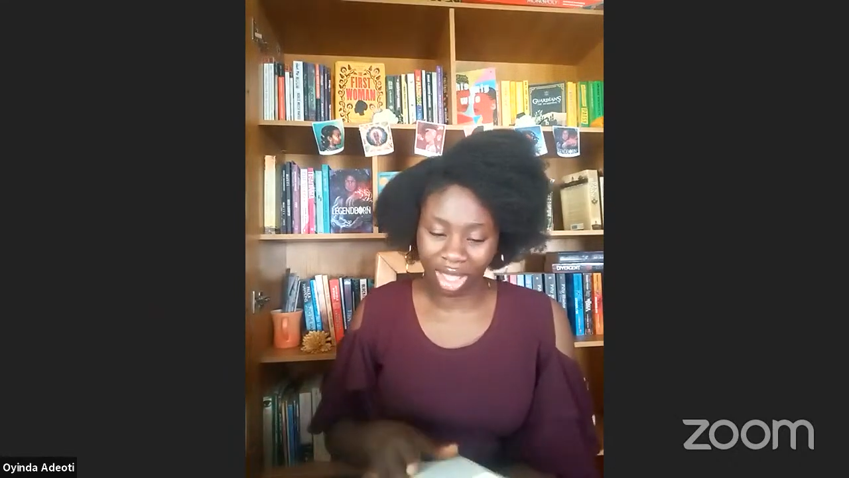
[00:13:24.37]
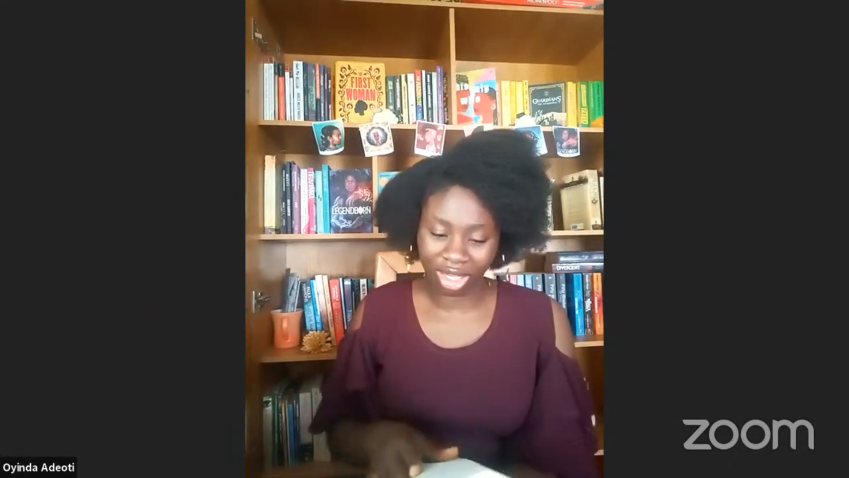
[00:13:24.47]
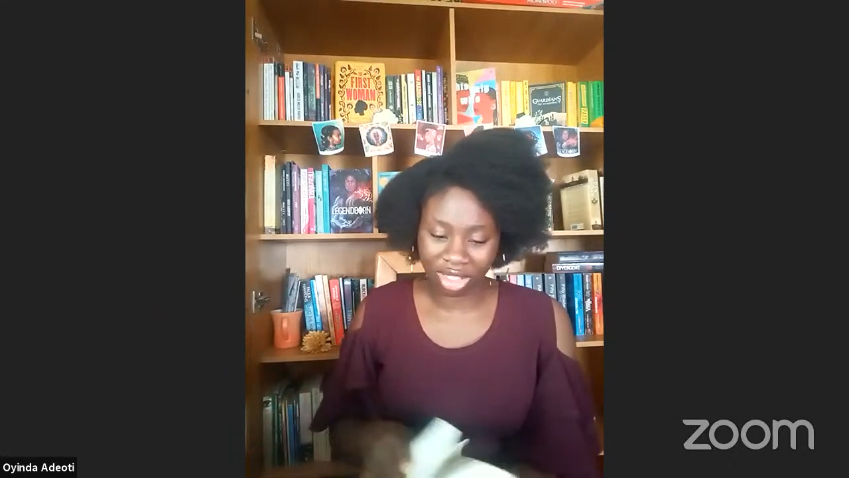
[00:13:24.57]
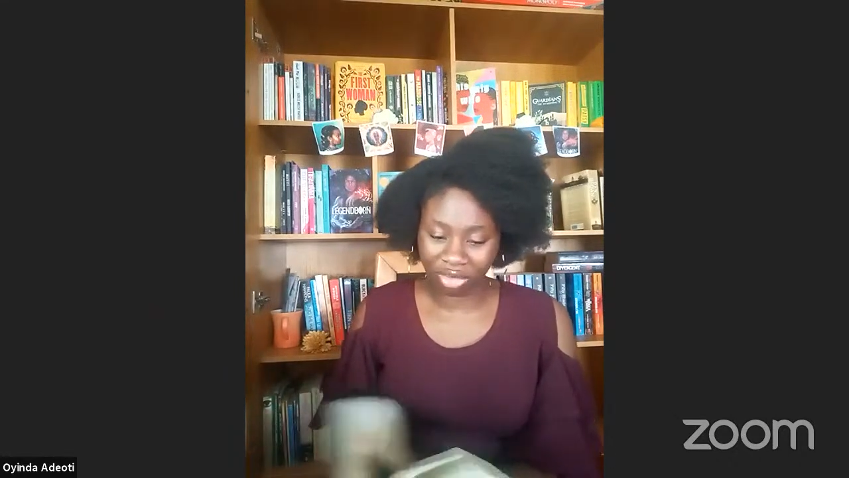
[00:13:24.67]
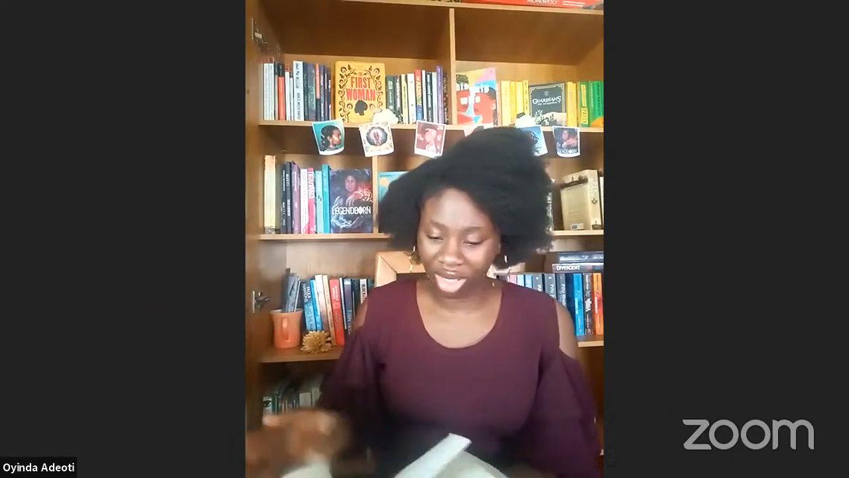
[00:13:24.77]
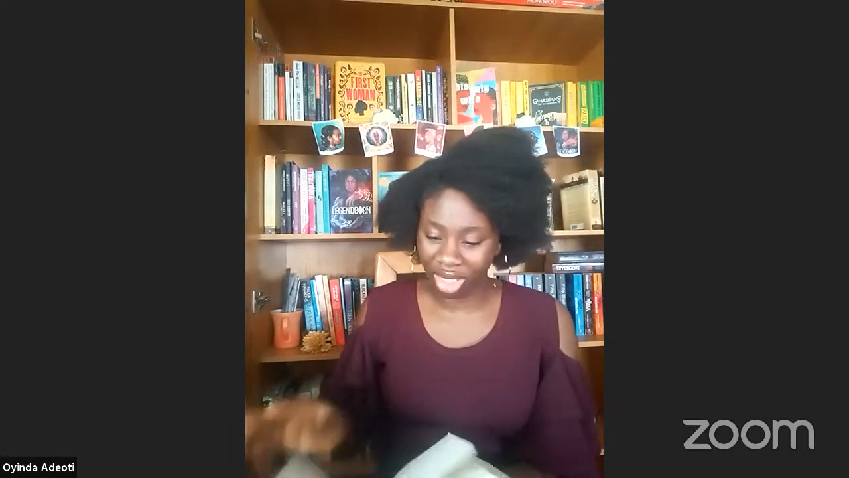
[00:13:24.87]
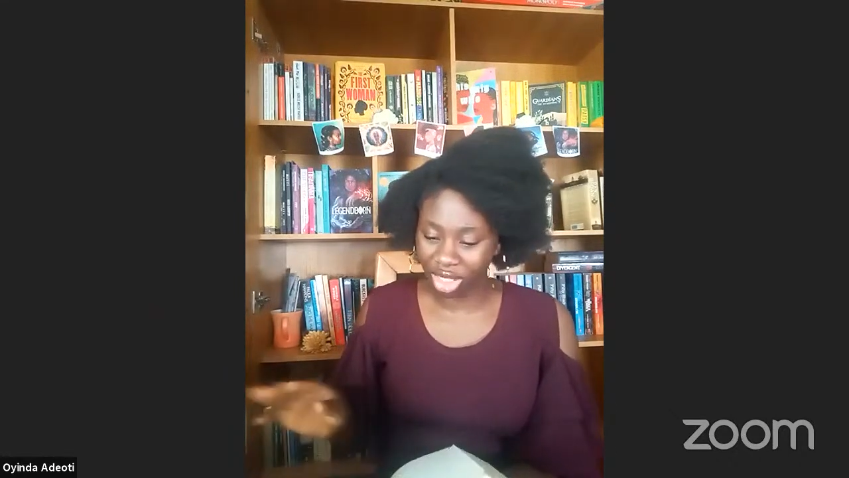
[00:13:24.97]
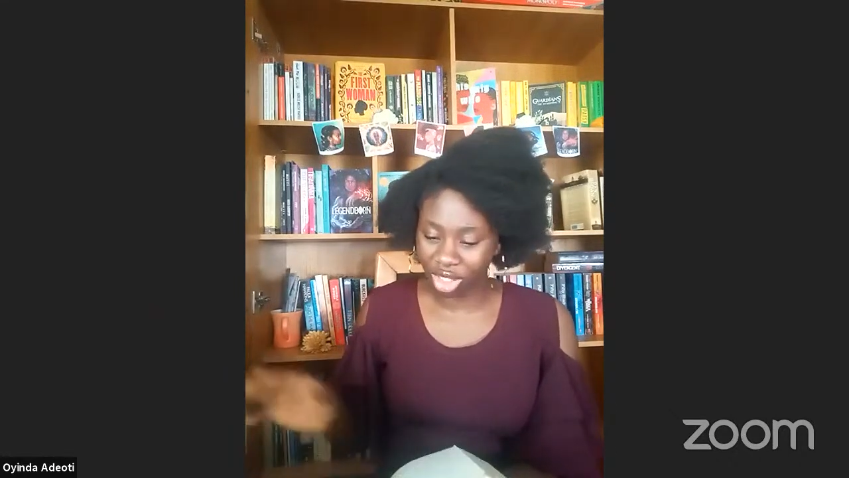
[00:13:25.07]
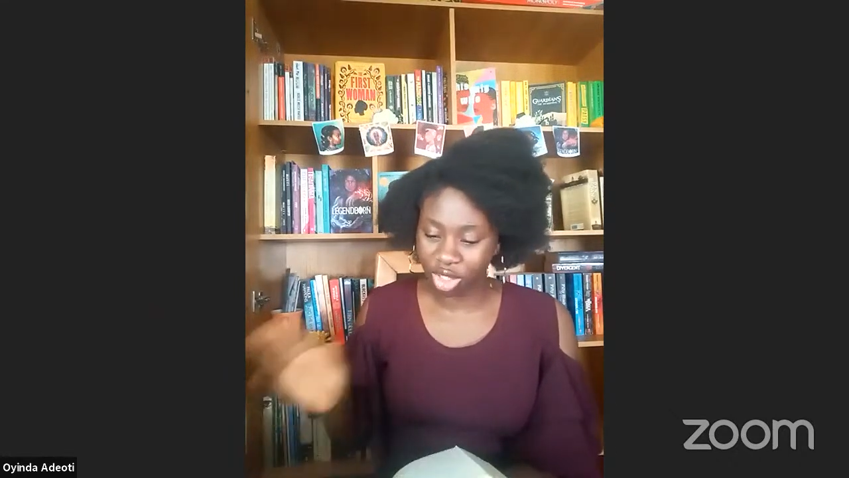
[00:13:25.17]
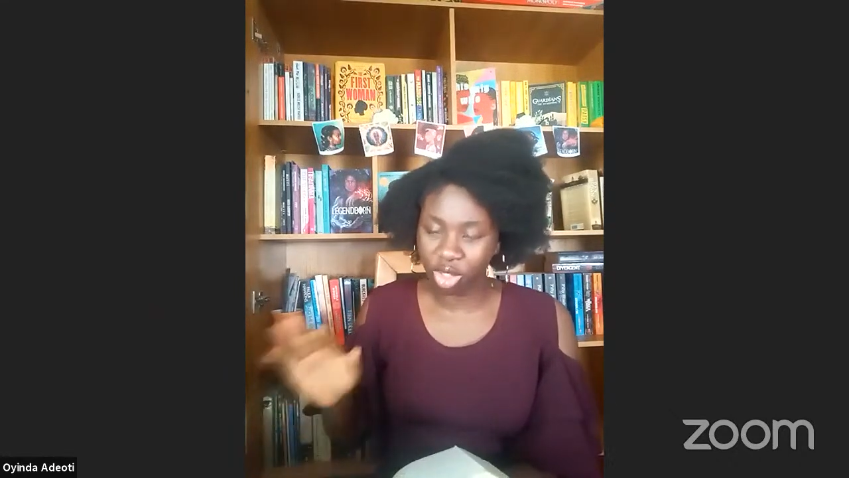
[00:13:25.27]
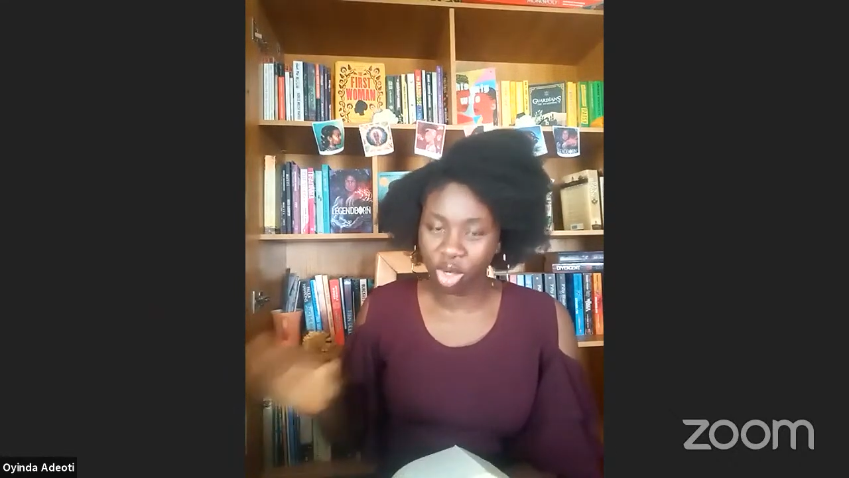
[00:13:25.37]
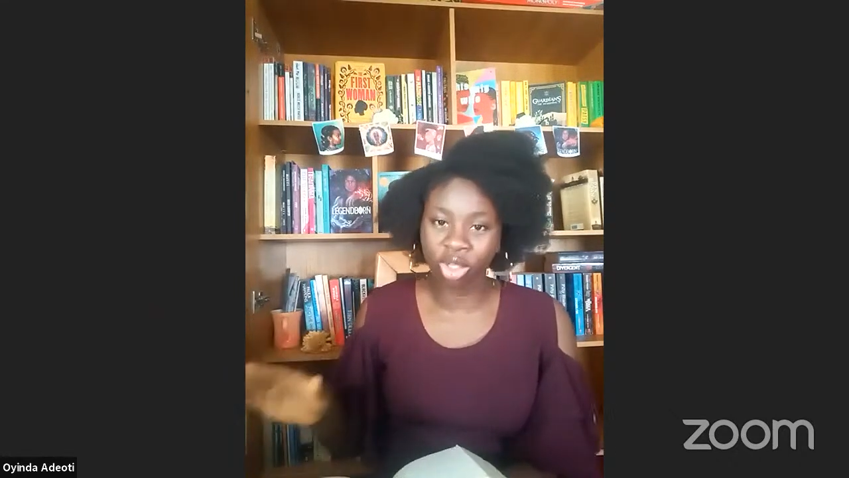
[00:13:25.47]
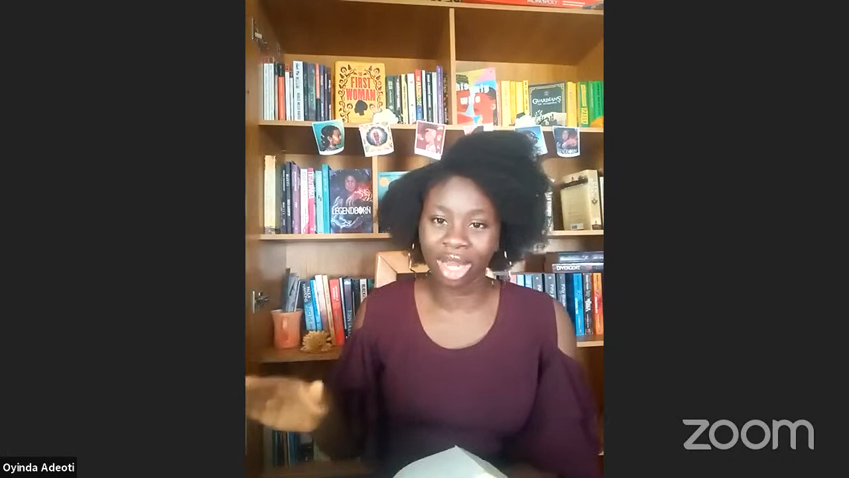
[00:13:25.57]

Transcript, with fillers: she really showed